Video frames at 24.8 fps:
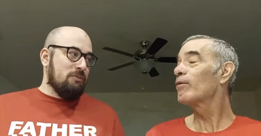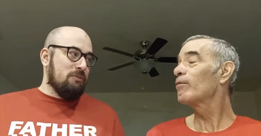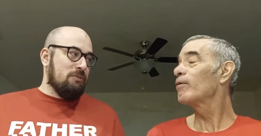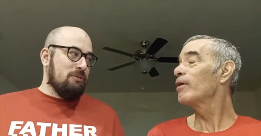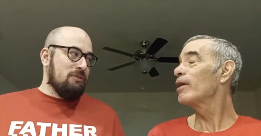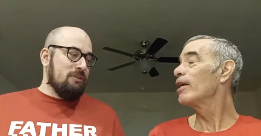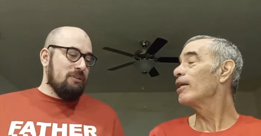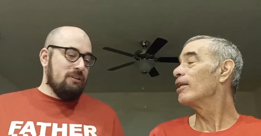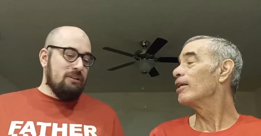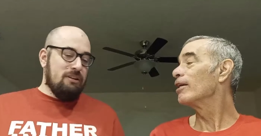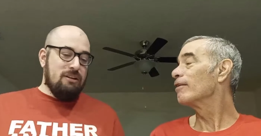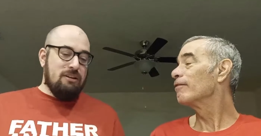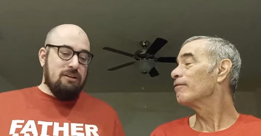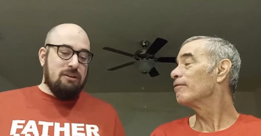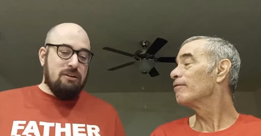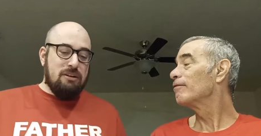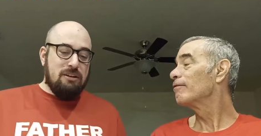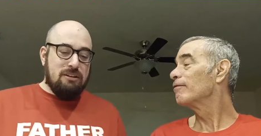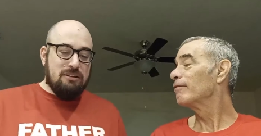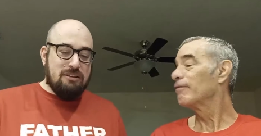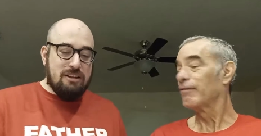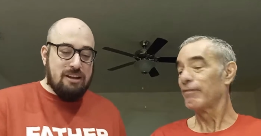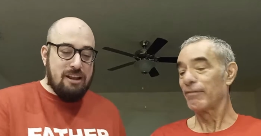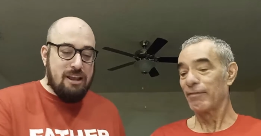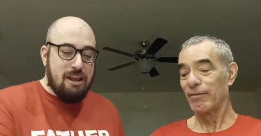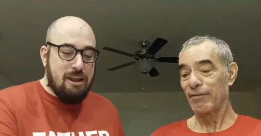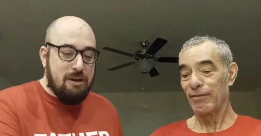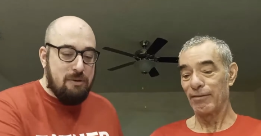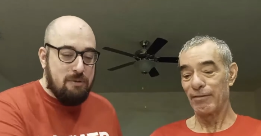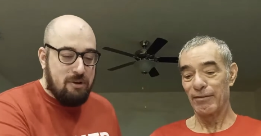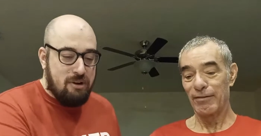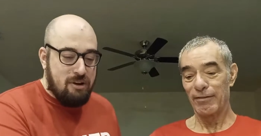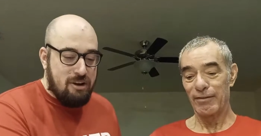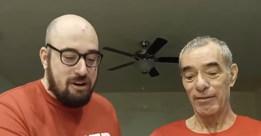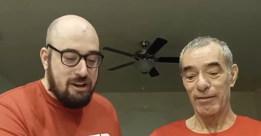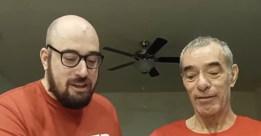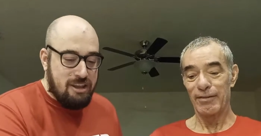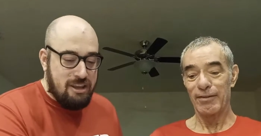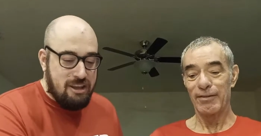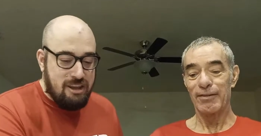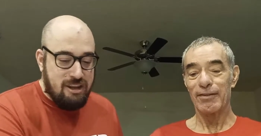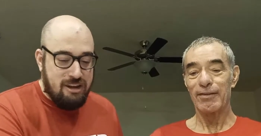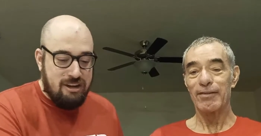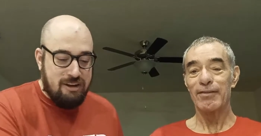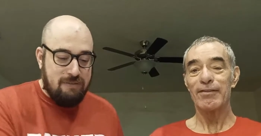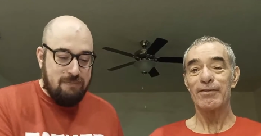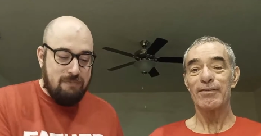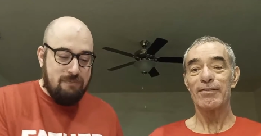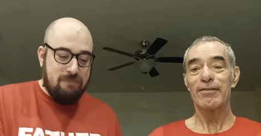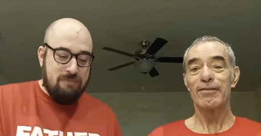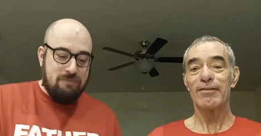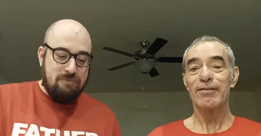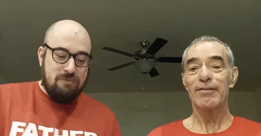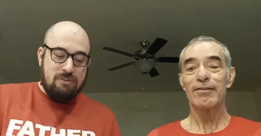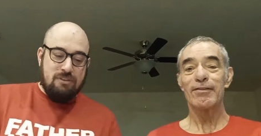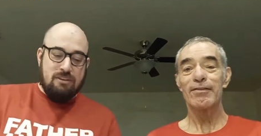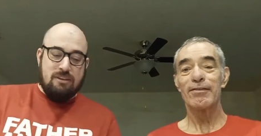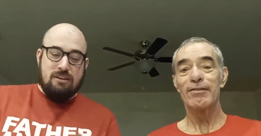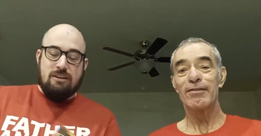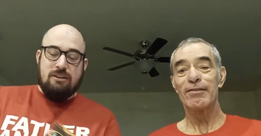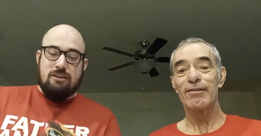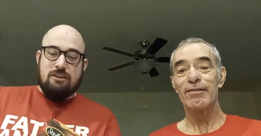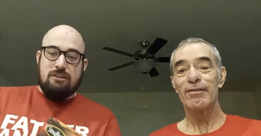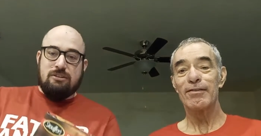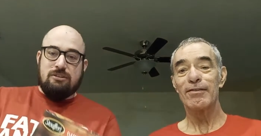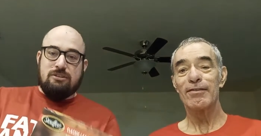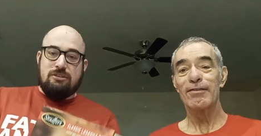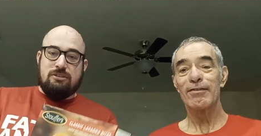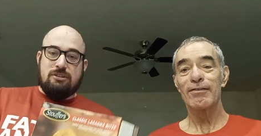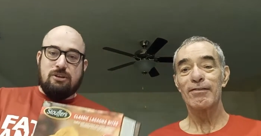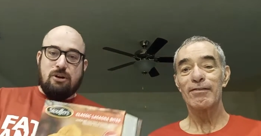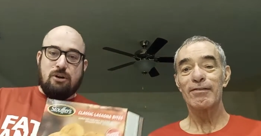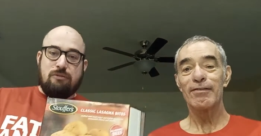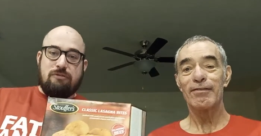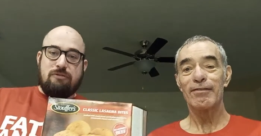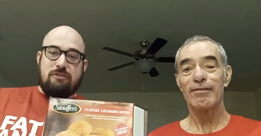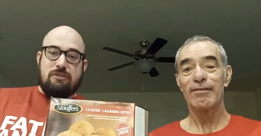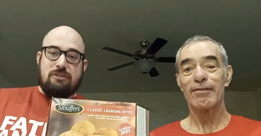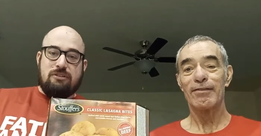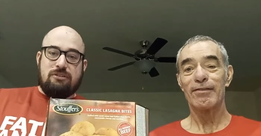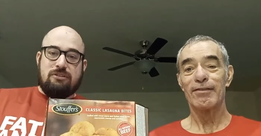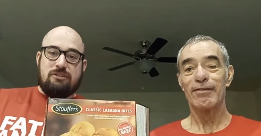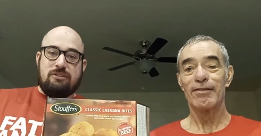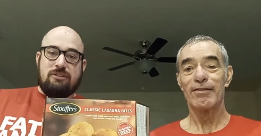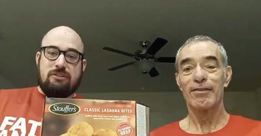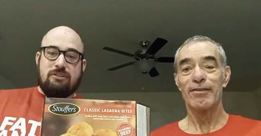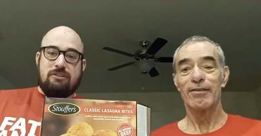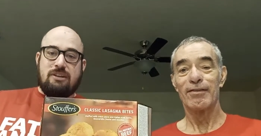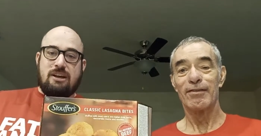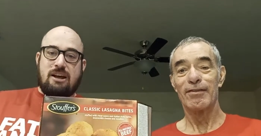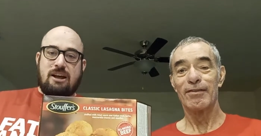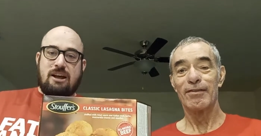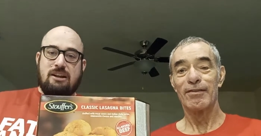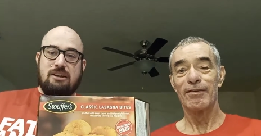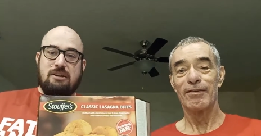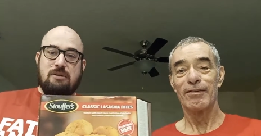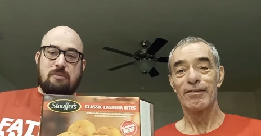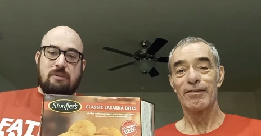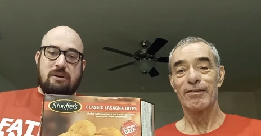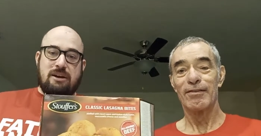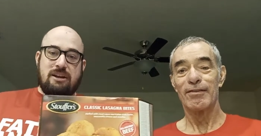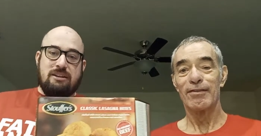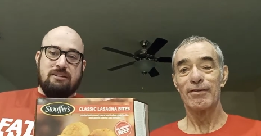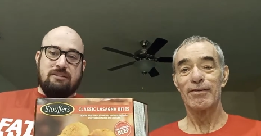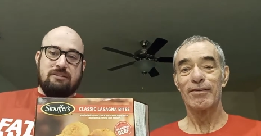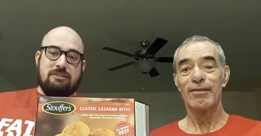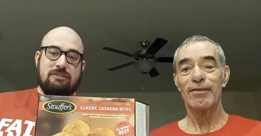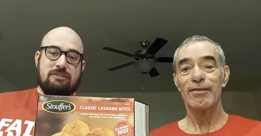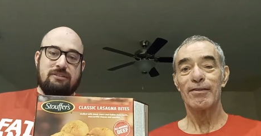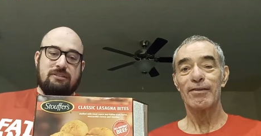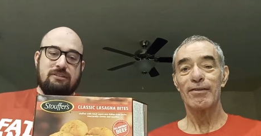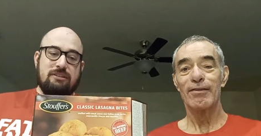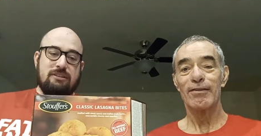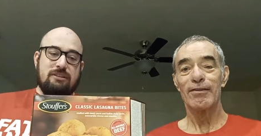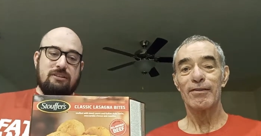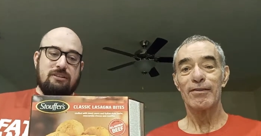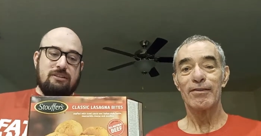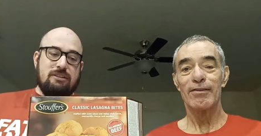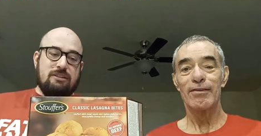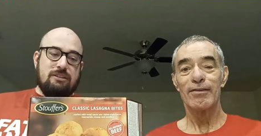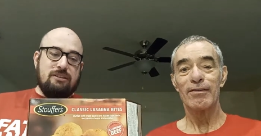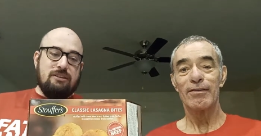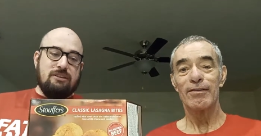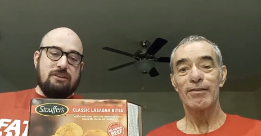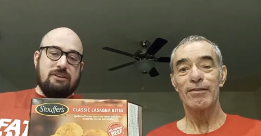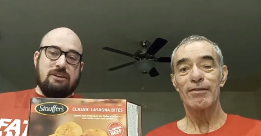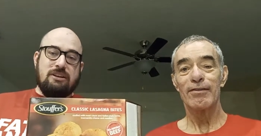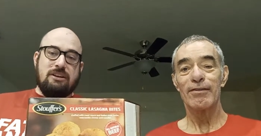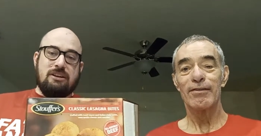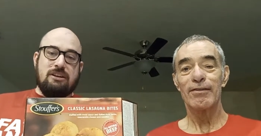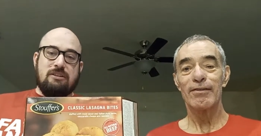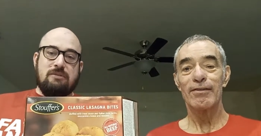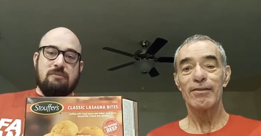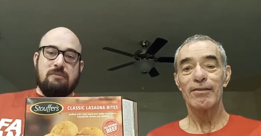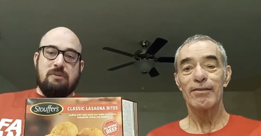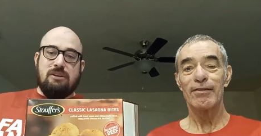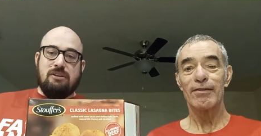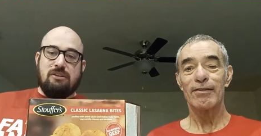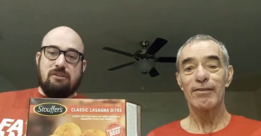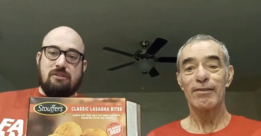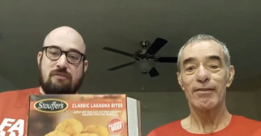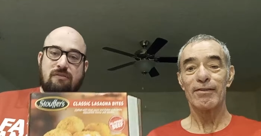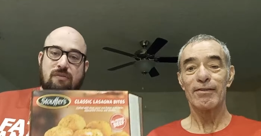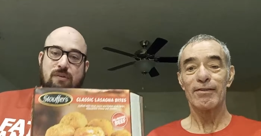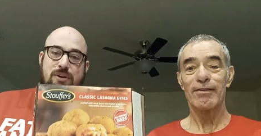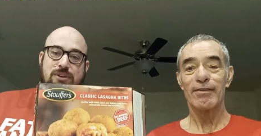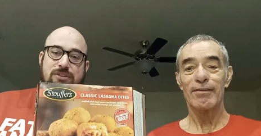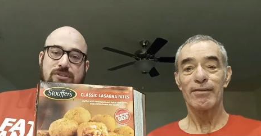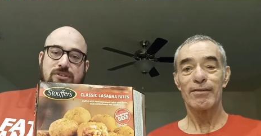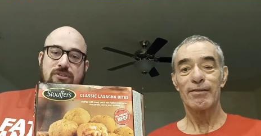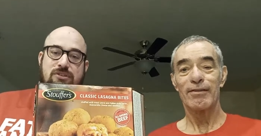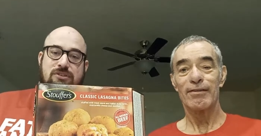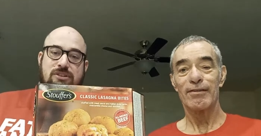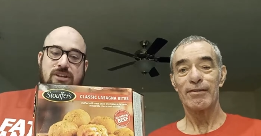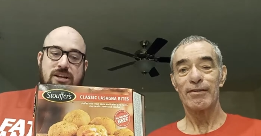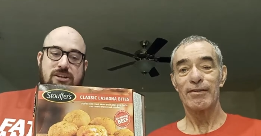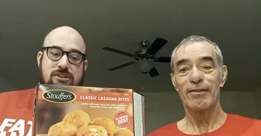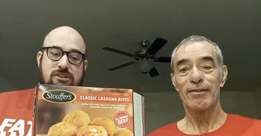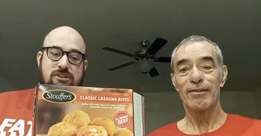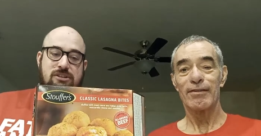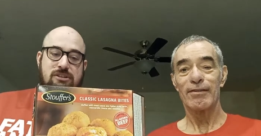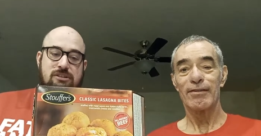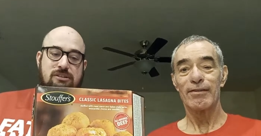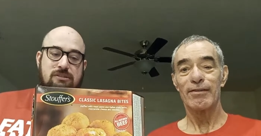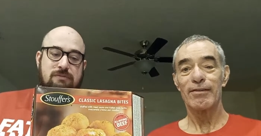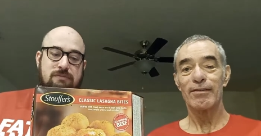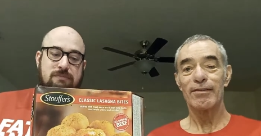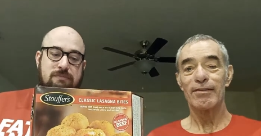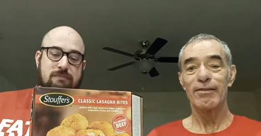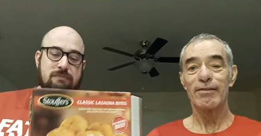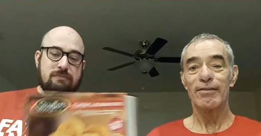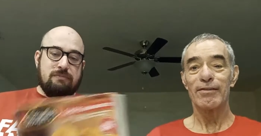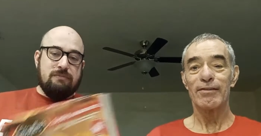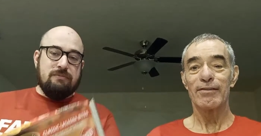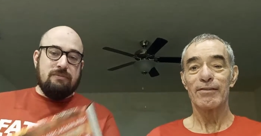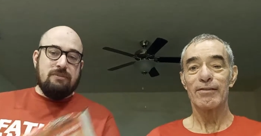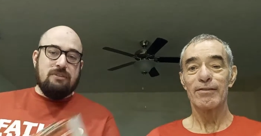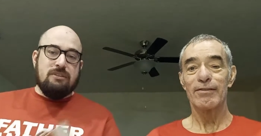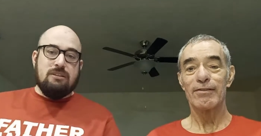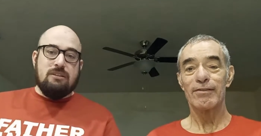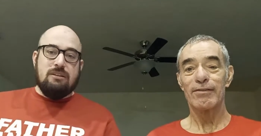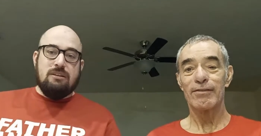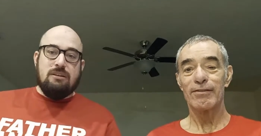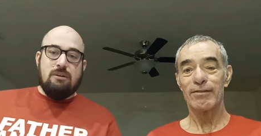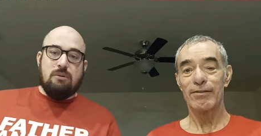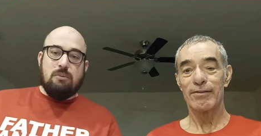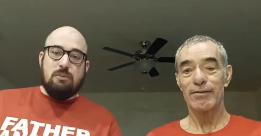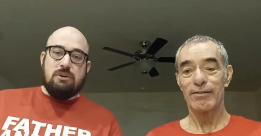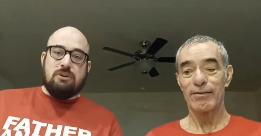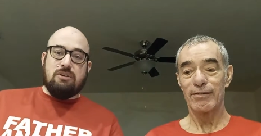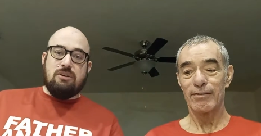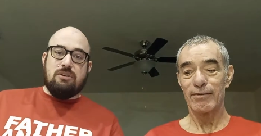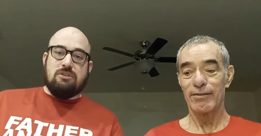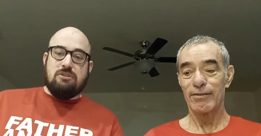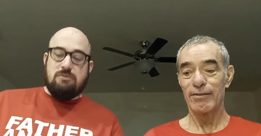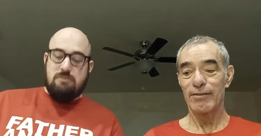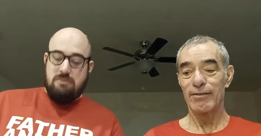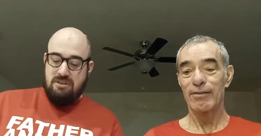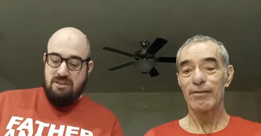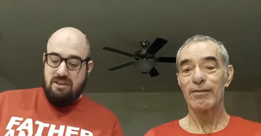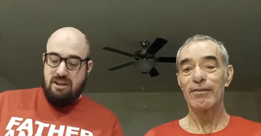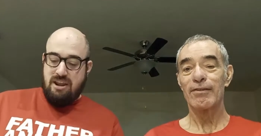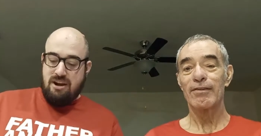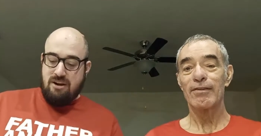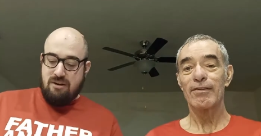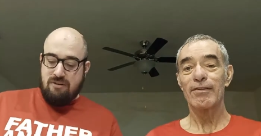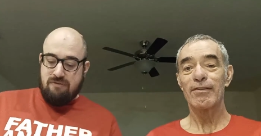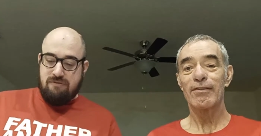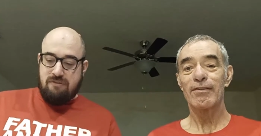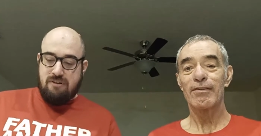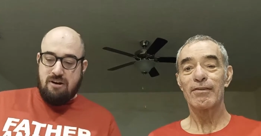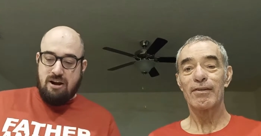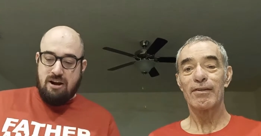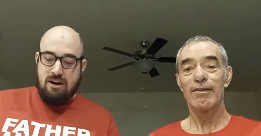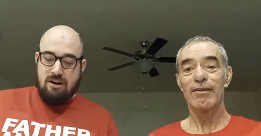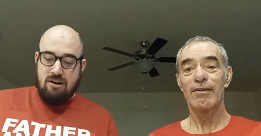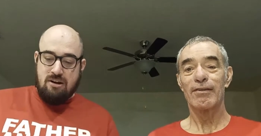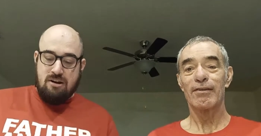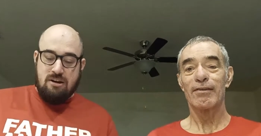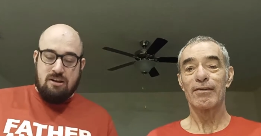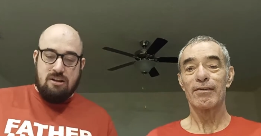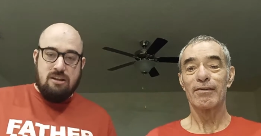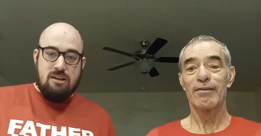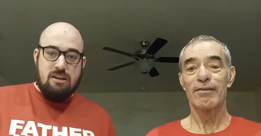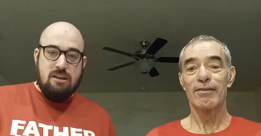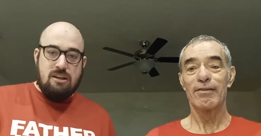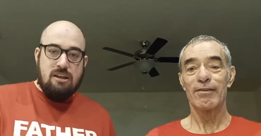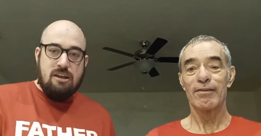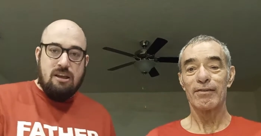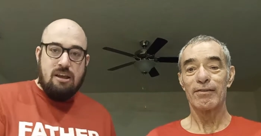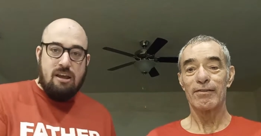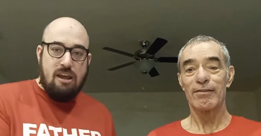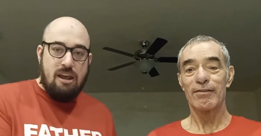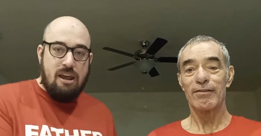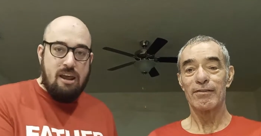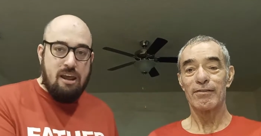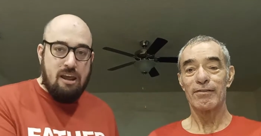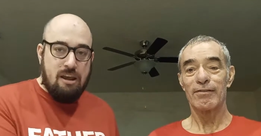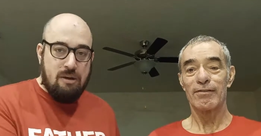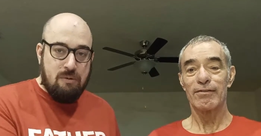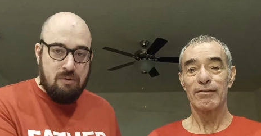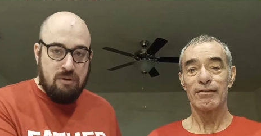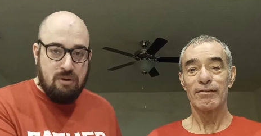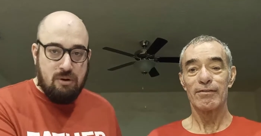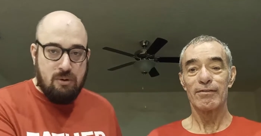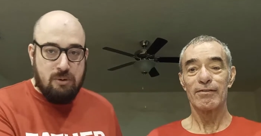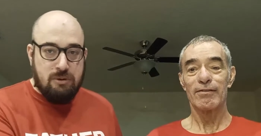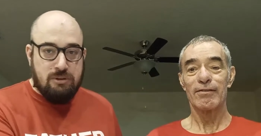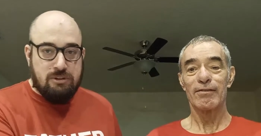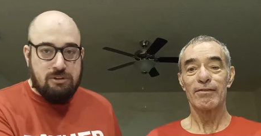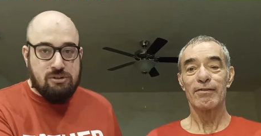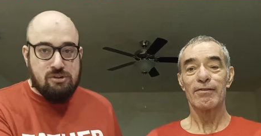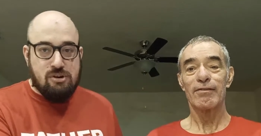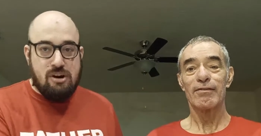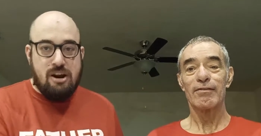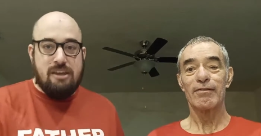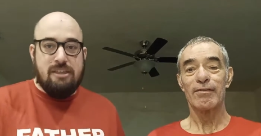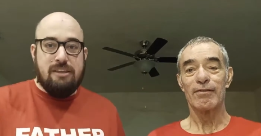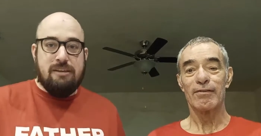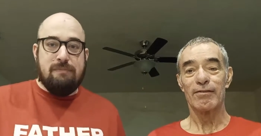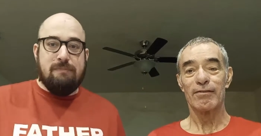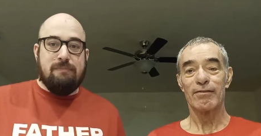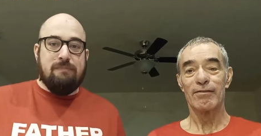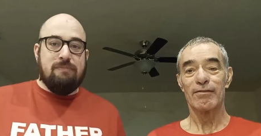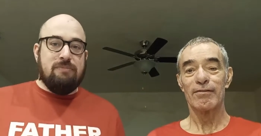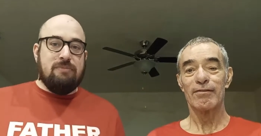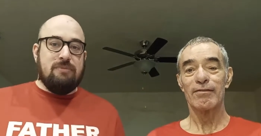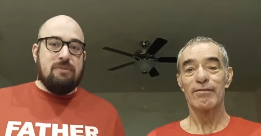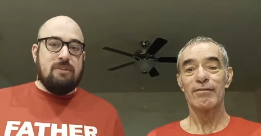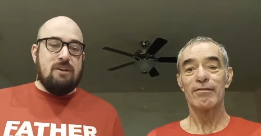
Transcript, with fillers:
Speaker 1: What are we eating? Today we're going to eat Stouffer's lasagna bites. You can get them in your freezer section. We cooked them in the air fryer, and we're going to try them.